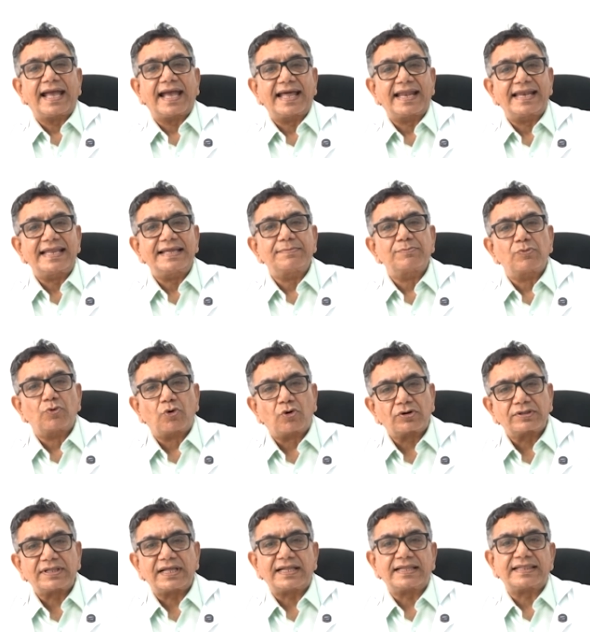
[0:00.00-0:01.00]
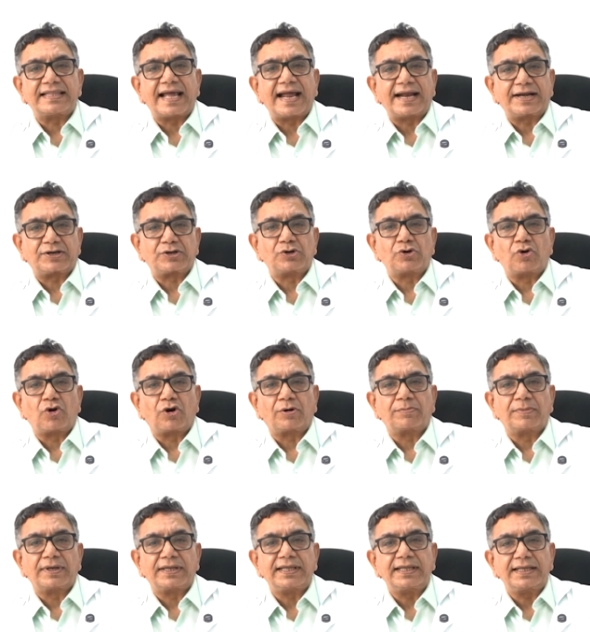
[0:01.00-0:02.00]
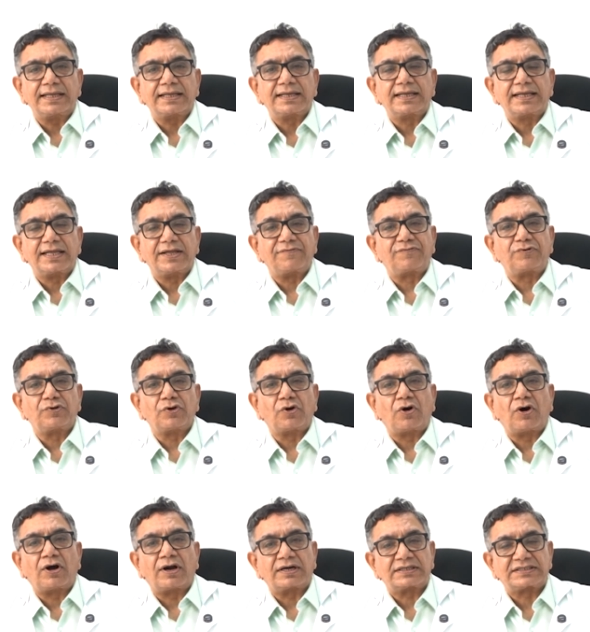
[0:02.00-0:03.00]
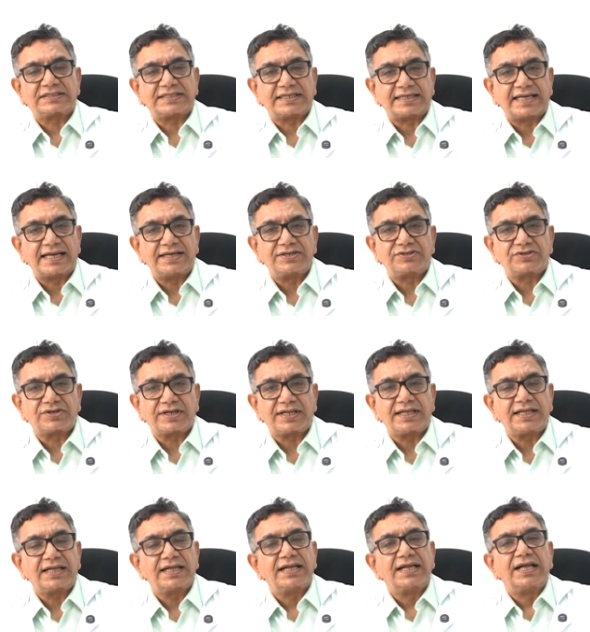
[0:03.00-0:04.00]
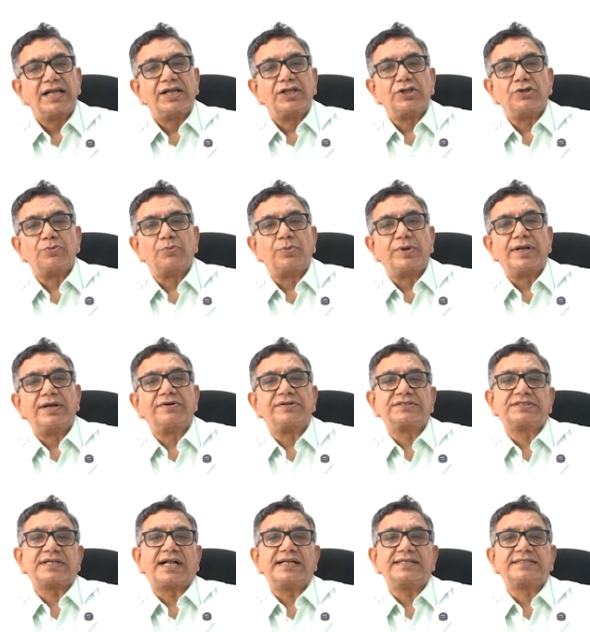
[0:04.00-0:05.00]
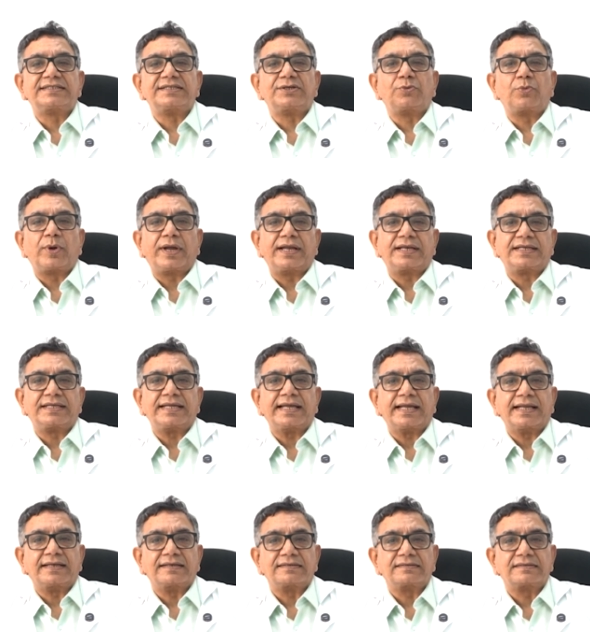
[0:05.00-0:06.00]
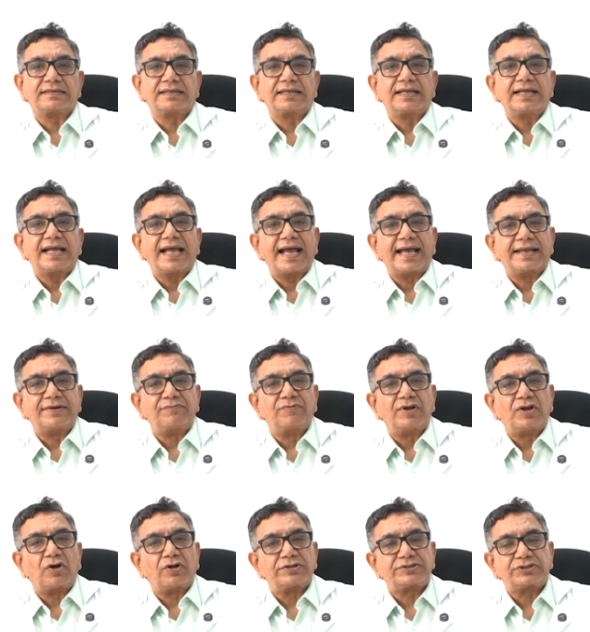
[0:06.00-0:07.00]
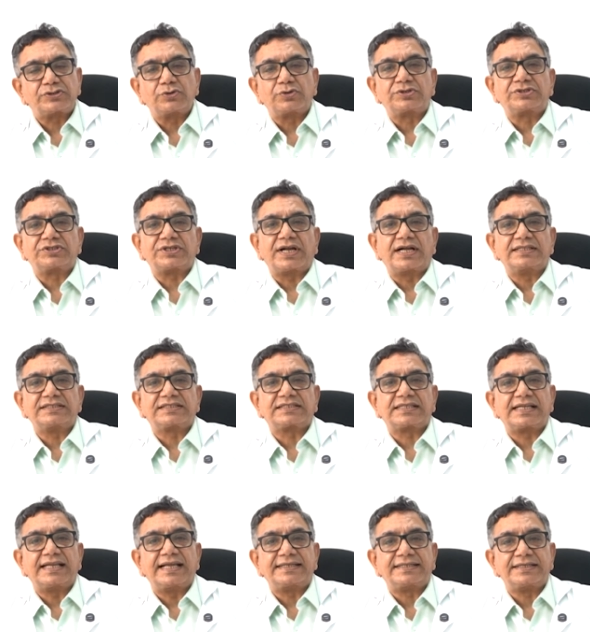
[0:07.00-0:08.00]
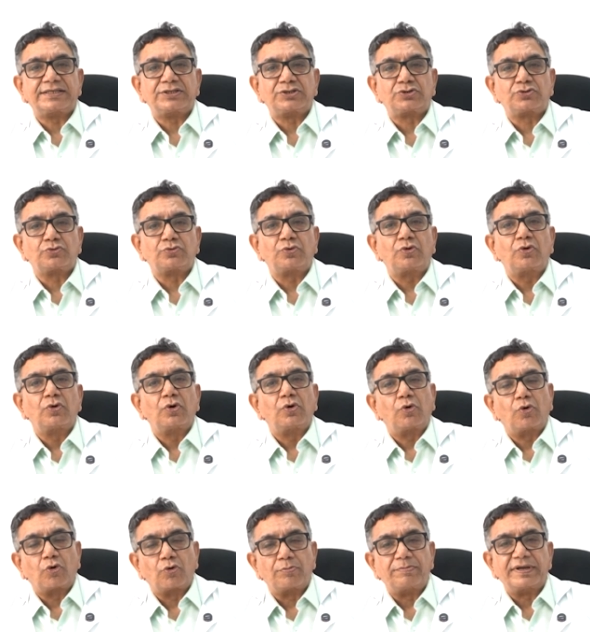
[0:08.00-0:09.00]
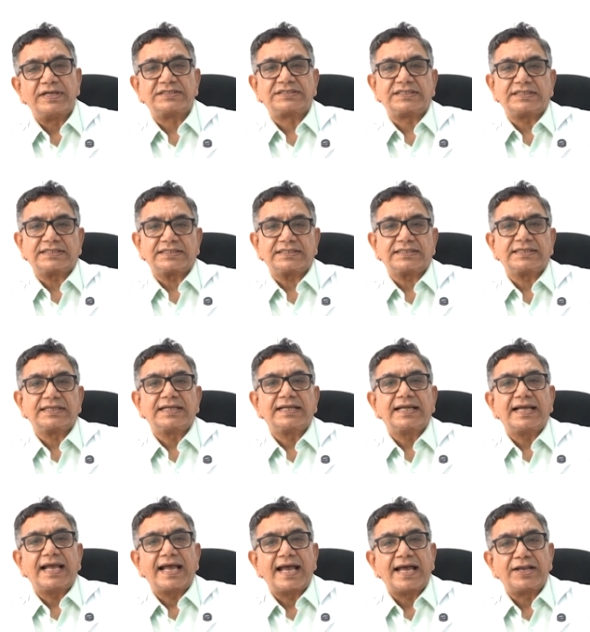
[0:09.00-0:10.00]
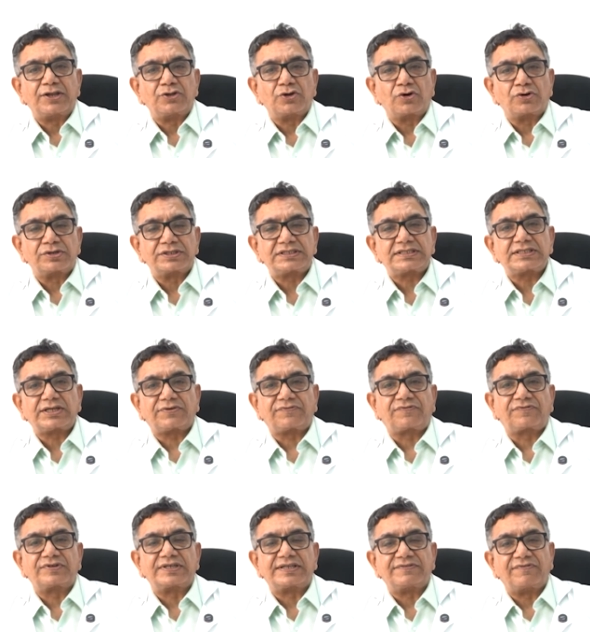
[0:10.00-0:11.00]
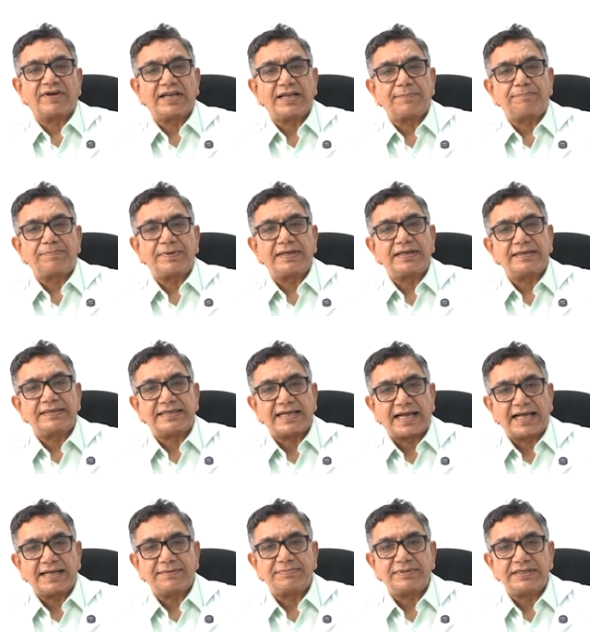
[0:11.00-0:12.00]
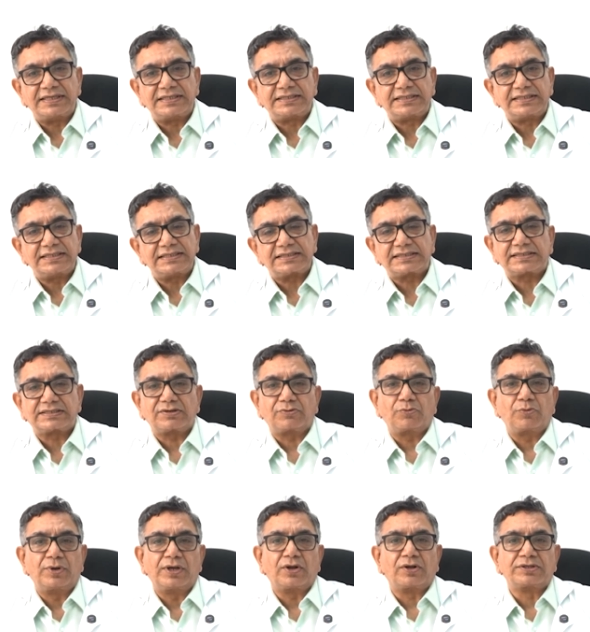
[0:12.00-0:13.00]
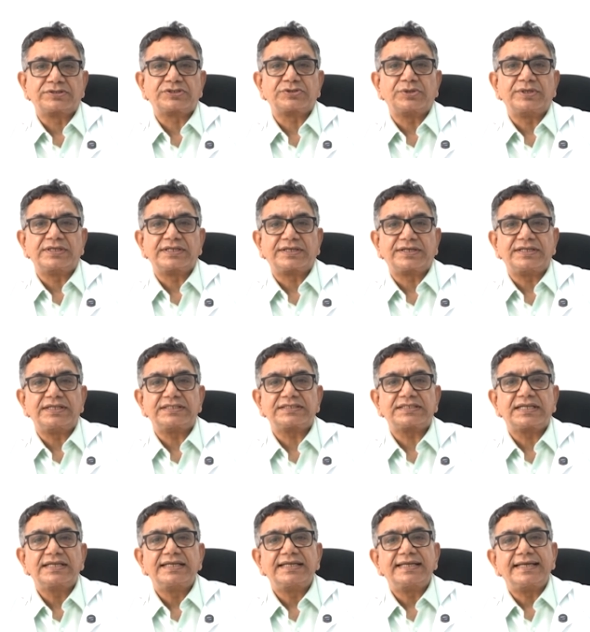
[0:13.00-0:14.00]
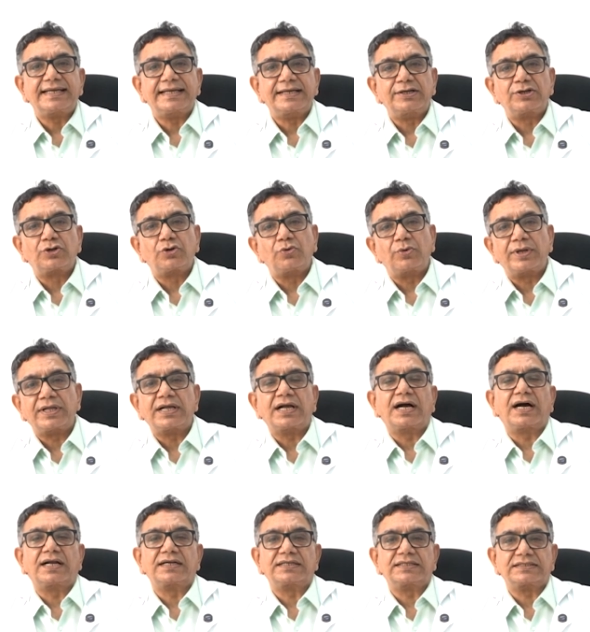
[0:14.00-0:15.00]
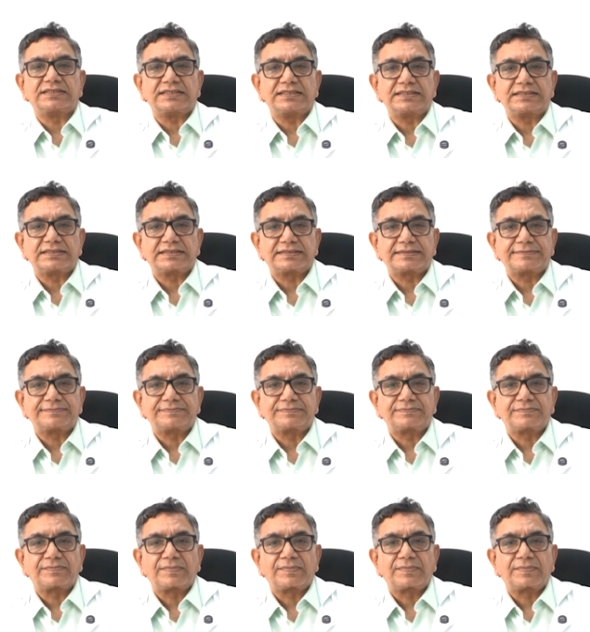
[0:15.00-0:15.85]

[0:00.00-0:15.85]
Any more than that, normally, if you are sedentary, you will result in weight gain and will also translate into obesity. And your risk of developing diabetes will also increase, including heart disease.